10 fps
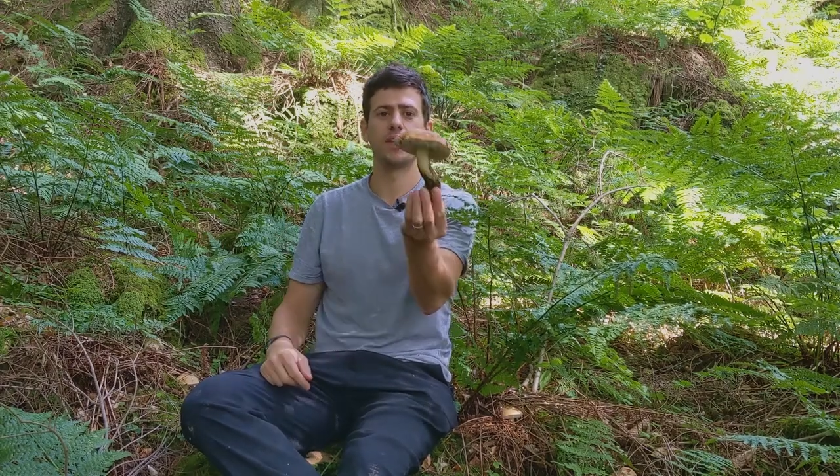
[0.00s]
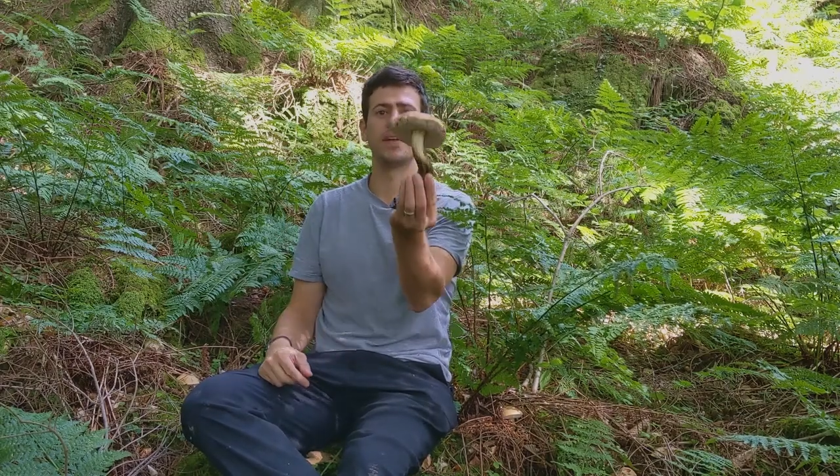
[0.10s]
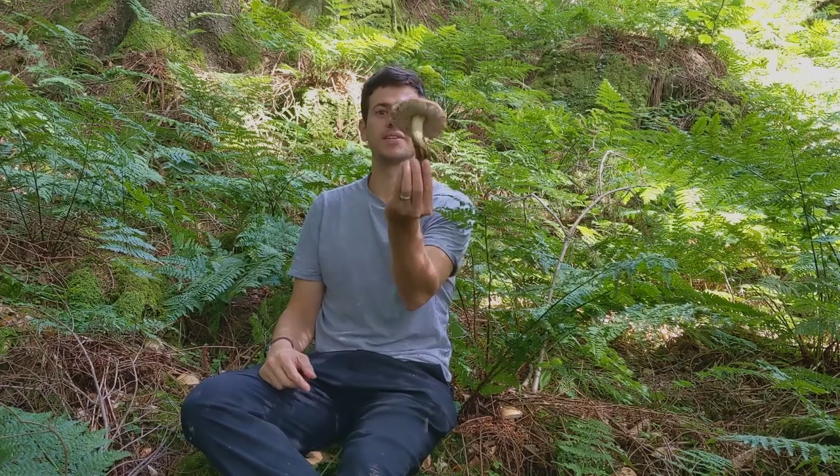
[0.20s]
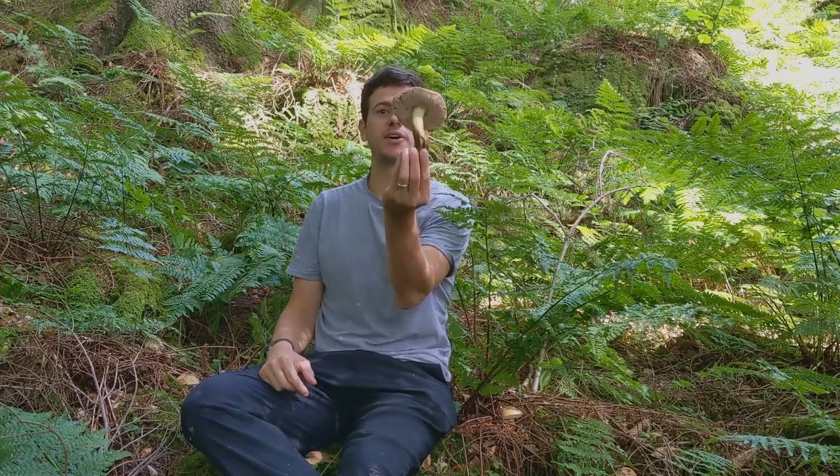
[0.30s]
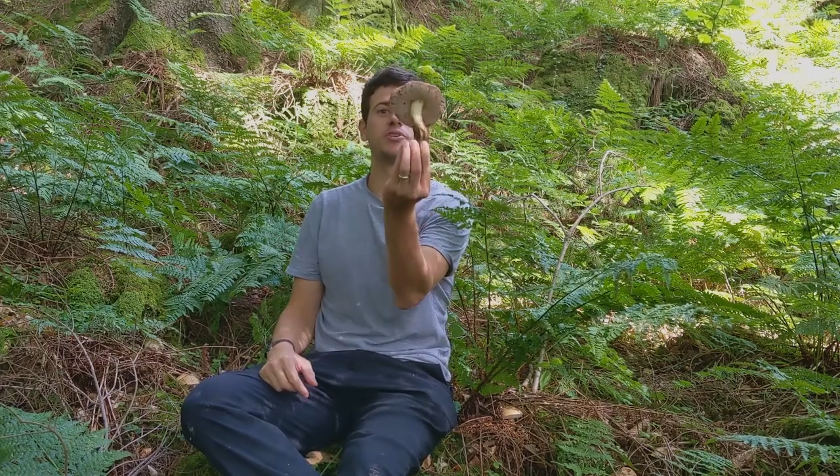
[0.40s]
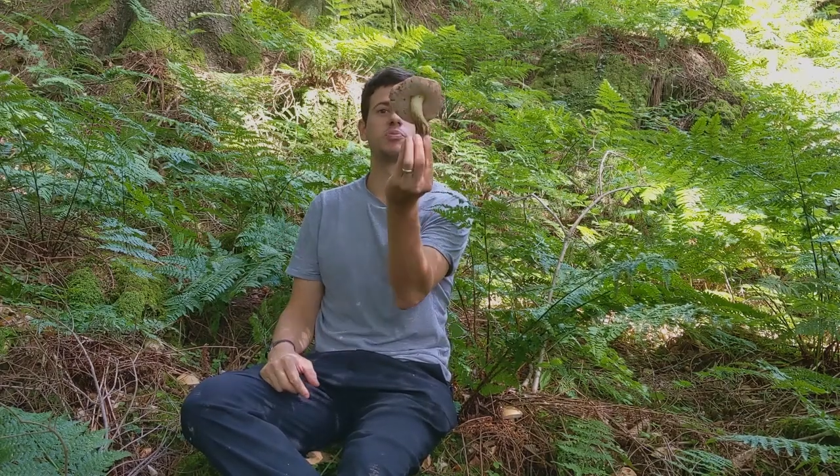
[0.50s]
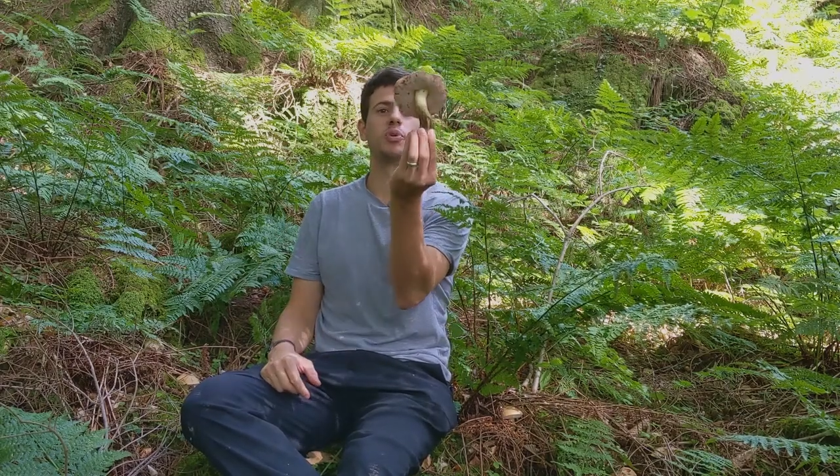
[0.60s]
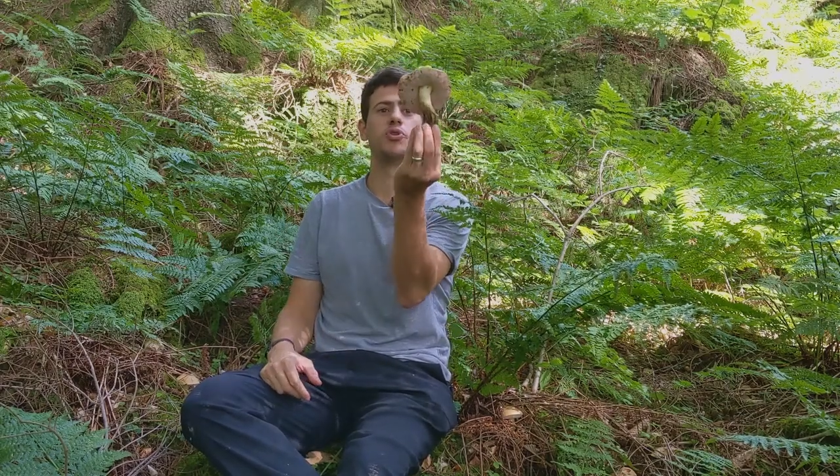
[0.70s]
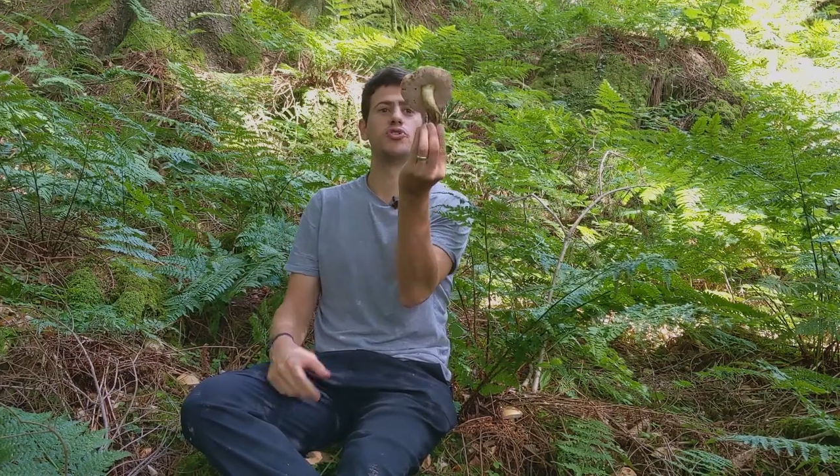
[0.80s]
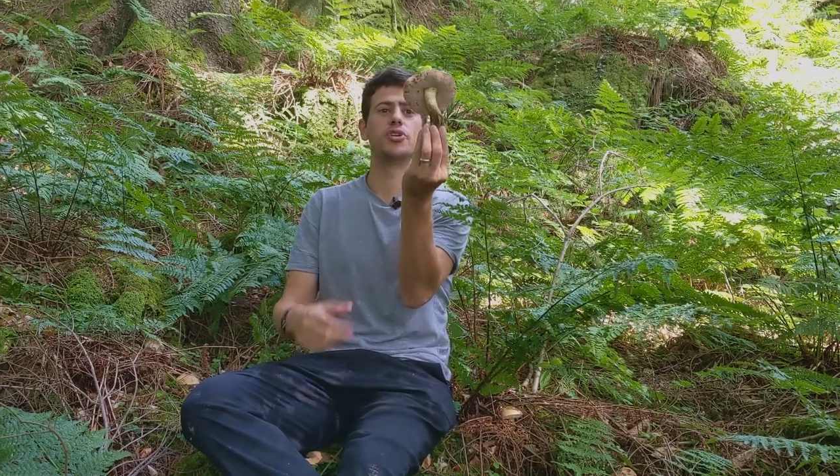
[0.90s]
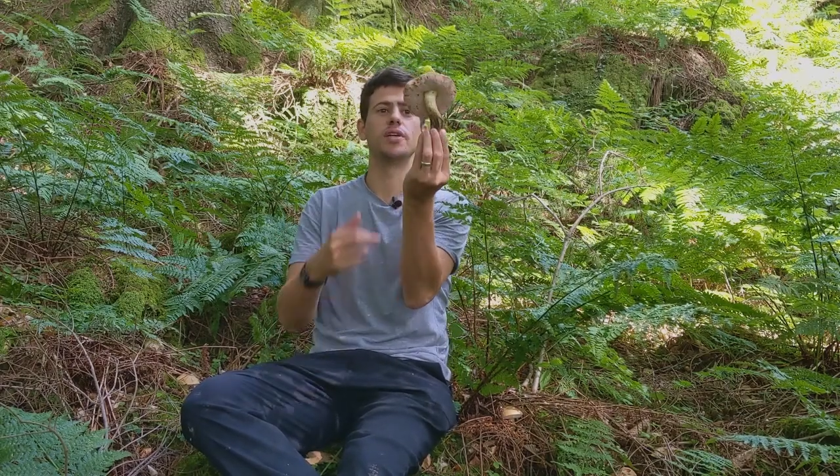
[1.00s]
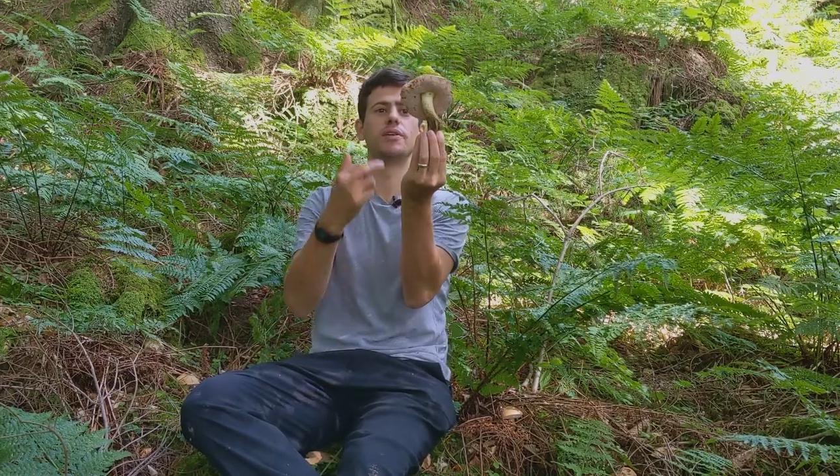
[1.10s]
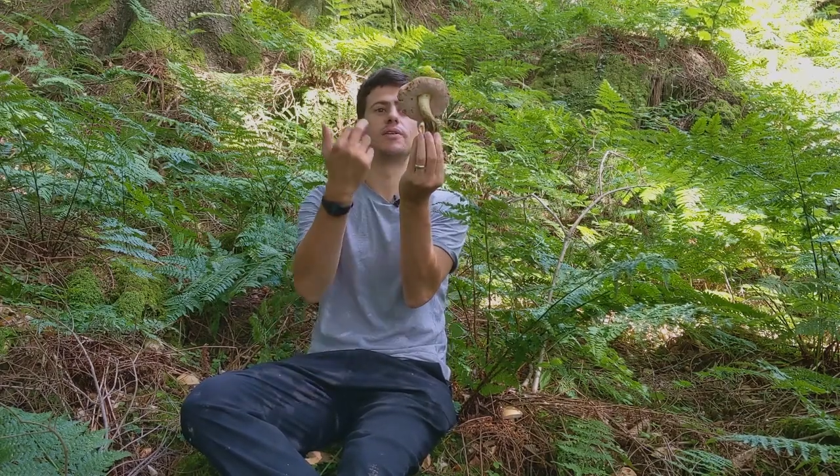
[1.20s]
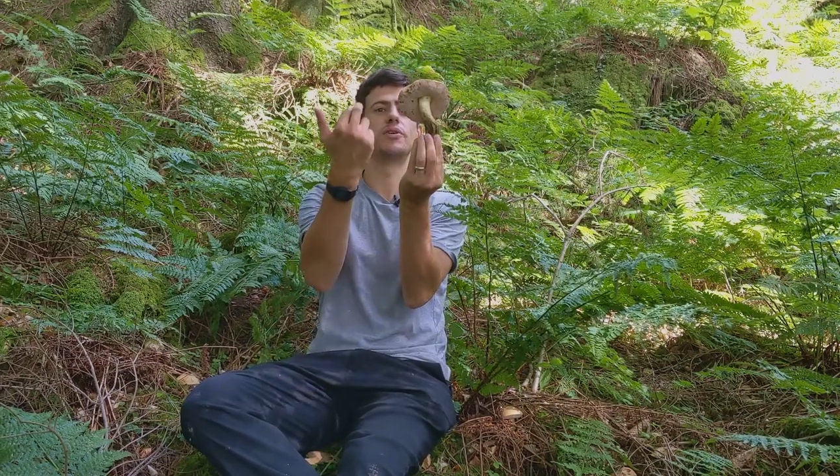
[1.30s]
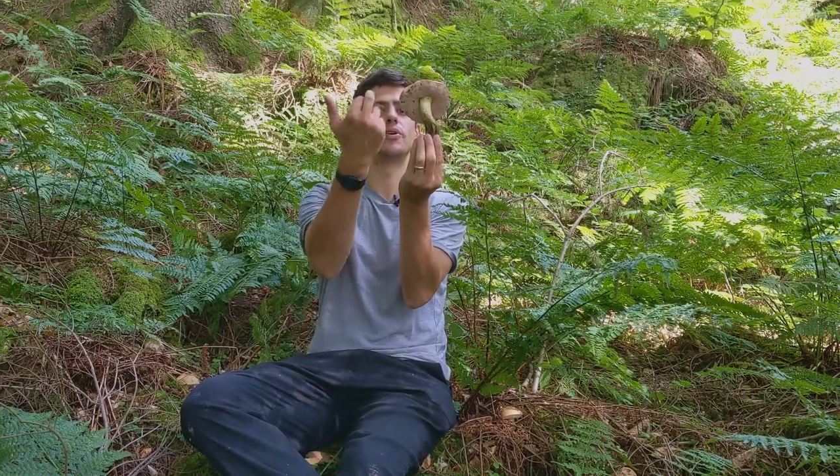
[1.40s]
and it's got a spongy
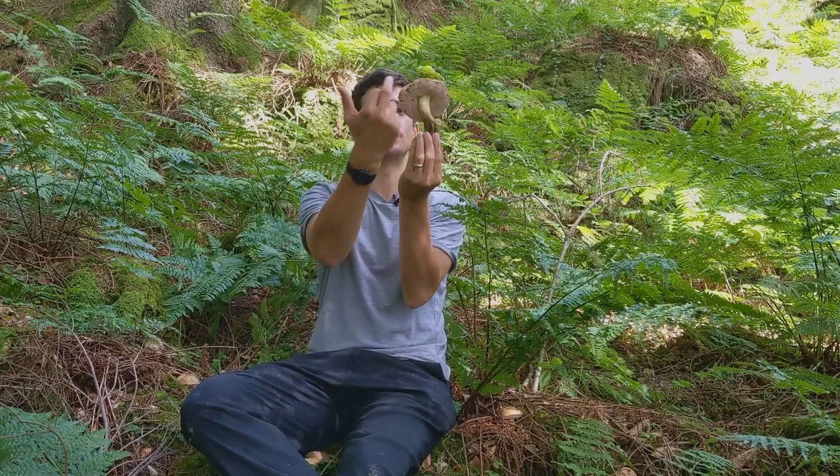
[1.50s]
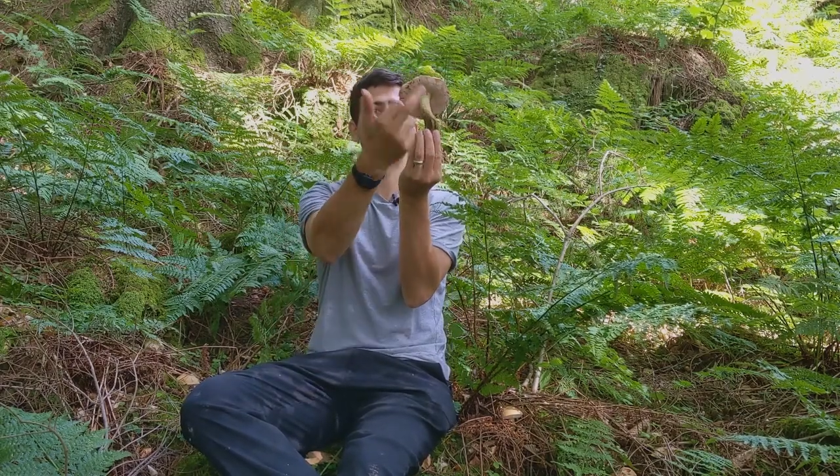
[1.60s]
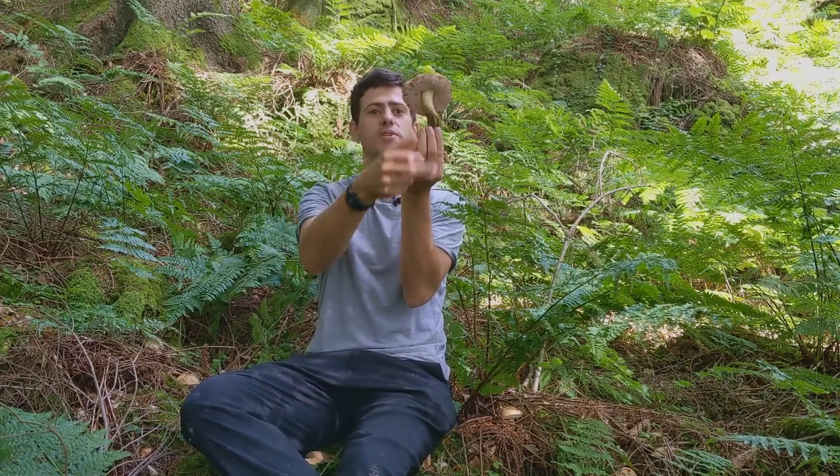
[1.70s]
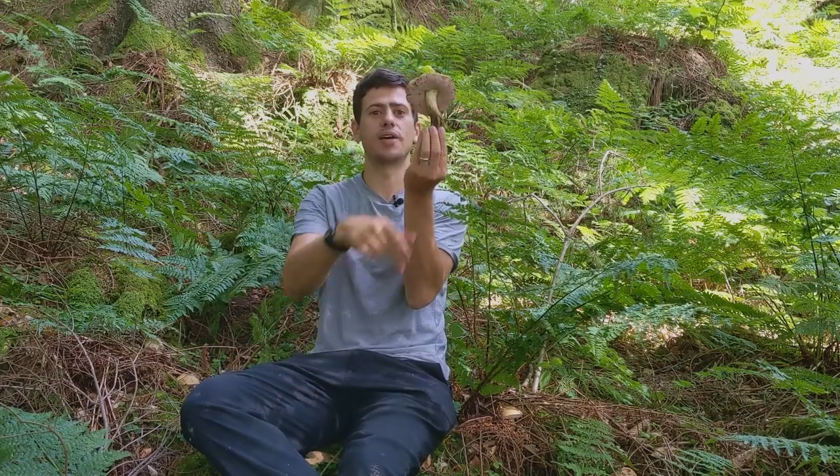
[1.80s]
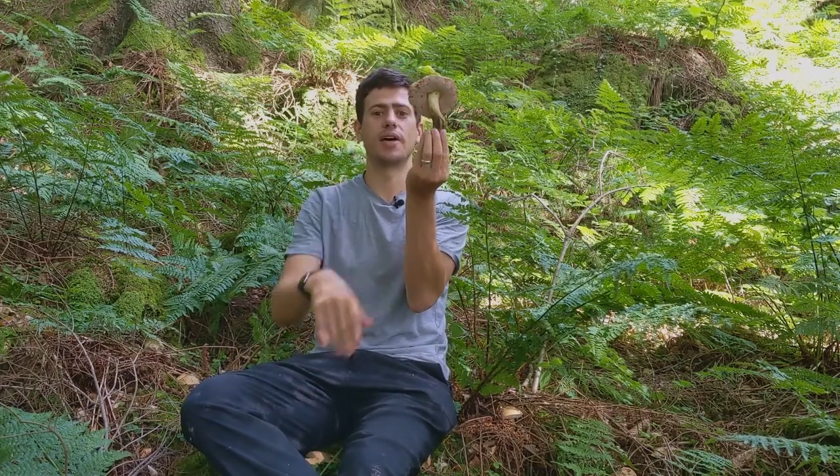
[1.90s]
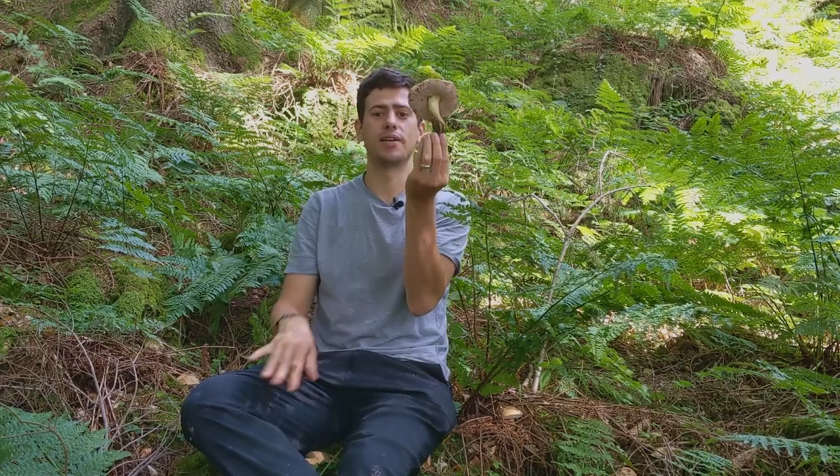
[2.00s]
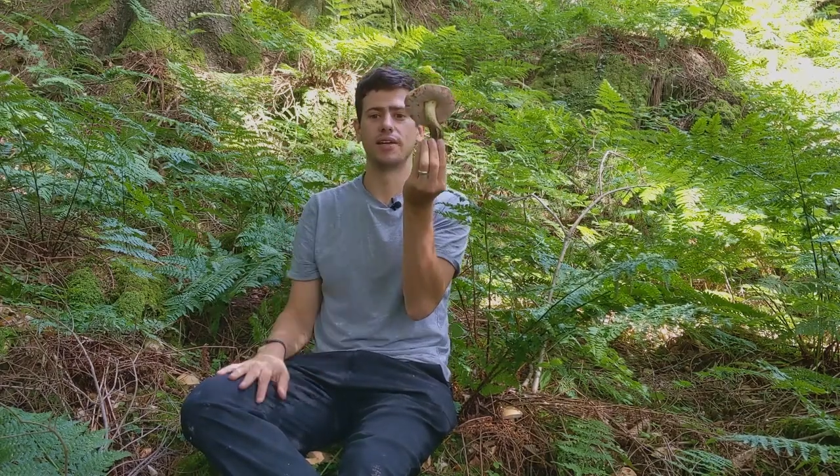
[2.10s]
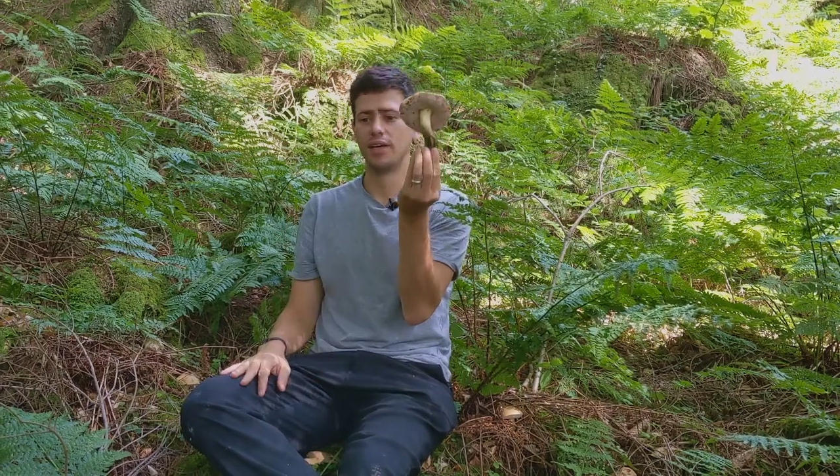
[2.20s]
underside.